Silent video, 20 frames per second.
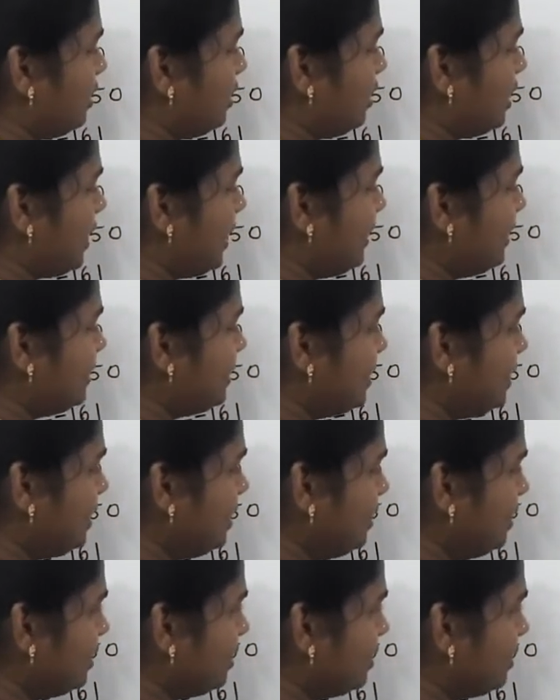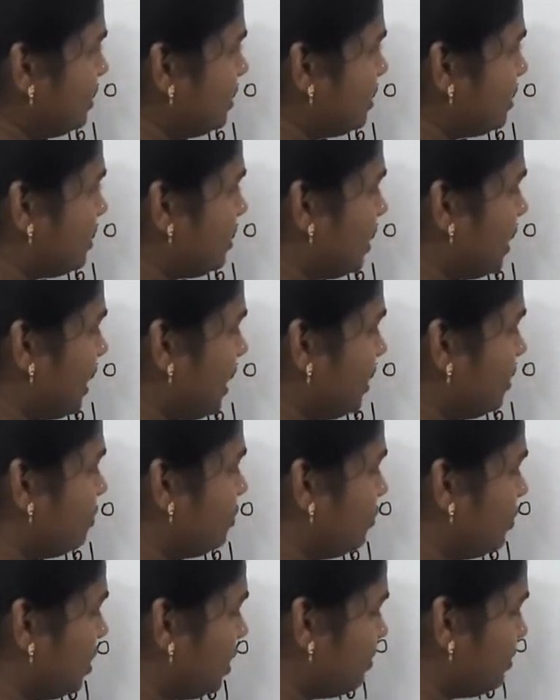18. So again
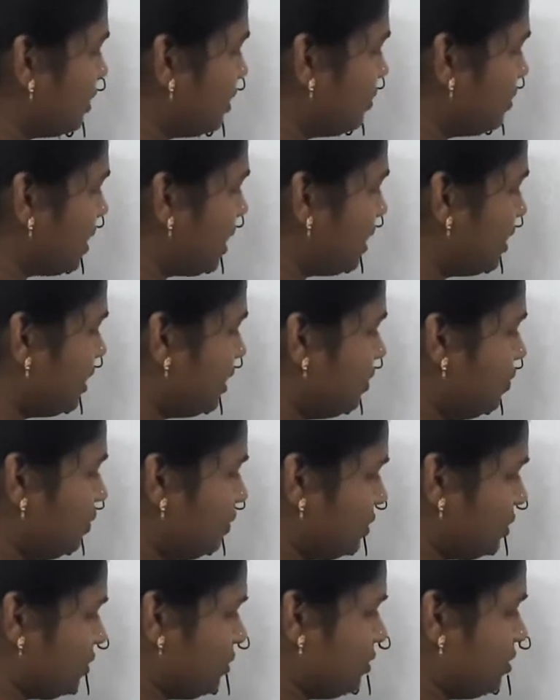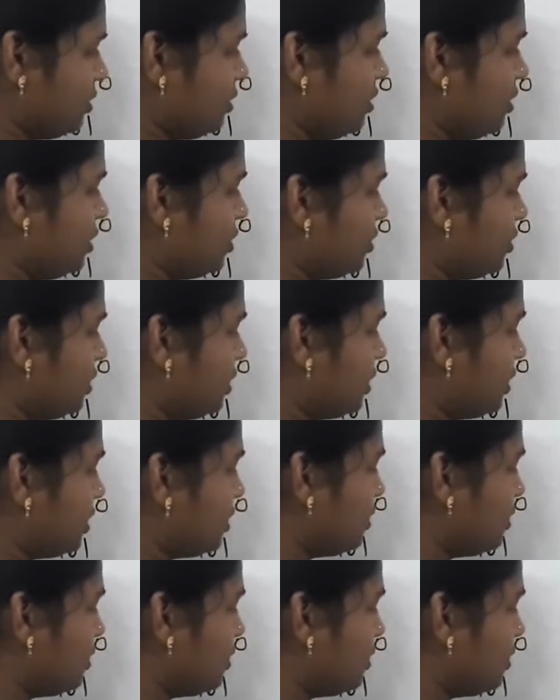2 comes out and it goes on. So this is